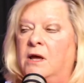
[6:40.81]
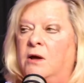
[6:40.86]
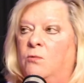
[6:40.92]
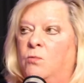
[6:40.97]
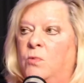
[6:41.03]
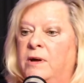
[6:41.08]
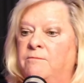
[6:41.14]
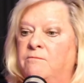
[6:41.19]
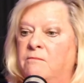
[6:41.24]

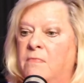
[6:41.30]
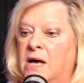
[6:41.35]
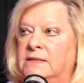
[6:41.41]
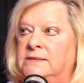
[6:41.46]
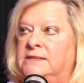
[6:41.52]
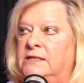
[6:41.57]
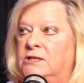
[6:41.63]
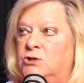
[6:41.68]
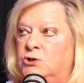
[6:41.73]
We
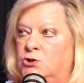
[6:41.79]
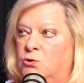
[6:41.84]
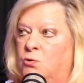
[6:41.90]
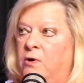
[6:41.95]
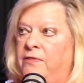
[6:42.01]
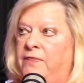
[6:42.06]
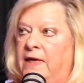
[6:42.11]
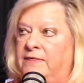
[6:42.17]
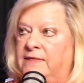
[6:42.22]
must
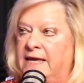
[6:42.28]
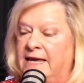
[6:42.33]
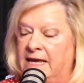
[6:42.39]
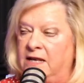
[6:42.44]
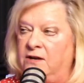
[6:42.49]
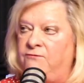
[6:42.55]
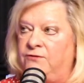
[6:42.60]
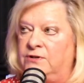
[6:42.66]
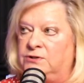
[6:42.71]
ensure that the
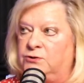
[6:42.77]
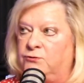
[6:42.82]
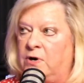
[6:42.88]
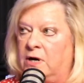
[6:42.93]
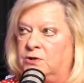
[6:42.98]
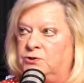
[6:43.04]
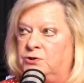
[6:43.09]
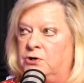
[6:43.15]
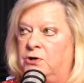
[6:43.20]

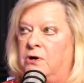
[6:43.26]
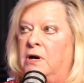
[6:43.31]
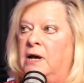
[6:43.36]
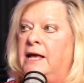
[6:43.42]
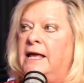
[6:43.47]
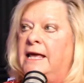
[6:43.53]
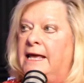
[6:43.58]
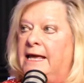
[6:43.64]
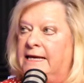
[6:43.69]
infrastructure
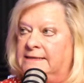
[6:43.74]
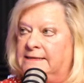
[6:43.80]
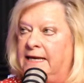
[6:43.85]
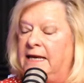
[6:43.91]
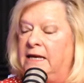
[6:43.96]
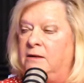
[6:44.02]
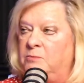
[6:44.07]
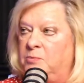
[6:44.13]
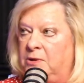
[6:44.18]
is
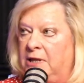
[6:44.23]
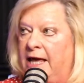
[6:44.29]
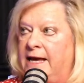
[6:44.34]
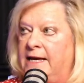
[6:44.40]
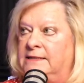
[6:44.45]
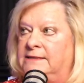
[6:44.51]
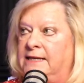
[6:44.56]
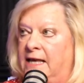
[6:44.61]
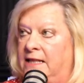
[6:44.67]
in
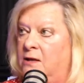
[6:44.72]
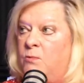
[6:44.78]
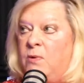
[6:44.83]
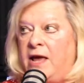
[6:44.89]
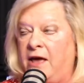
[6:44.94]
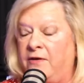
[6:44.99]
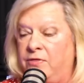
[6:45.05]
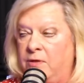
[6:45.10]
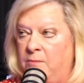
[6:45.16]
place and that we
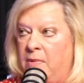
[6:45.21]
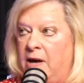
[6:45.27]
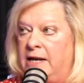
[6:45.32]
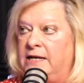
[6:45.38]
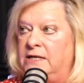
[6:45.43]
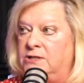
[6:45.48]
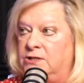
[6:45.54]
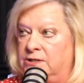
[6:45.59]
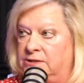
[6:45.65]
have the
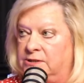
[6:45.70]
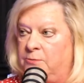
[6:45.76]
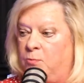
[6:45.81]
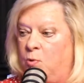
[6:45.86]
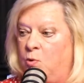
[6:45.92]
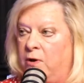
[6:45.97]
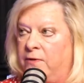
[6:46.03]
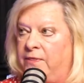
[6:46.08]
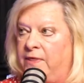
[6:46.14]
money to
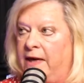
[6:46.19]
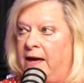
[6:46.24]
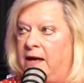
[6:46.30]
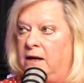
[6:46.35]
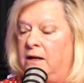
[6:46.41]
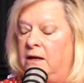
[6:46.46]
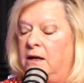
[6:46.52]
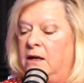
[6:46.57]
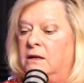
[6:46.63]
support
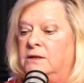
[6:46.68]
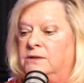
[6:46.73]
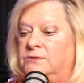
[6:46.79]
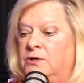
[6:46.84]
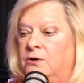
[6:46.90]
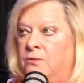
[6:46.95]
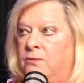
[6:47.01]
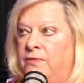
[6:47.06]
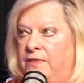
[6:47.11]
that.
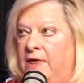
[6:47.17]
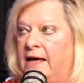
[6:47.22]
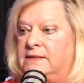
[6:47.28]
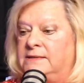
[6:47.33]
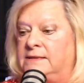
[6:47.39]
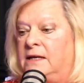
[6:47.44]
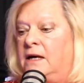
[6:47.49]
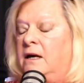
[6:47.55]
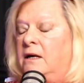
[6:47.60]
So
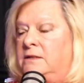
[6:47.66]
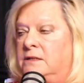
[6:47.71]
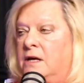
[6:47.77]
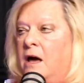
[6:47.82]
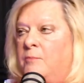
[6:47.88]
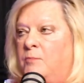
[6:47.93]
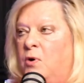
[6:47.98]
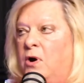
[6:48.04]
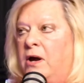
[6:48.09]
that's a
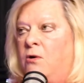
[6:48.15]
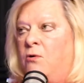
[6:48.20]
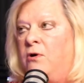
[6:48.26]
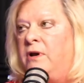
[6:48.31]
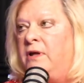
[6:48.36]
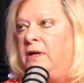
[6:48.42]
top priority.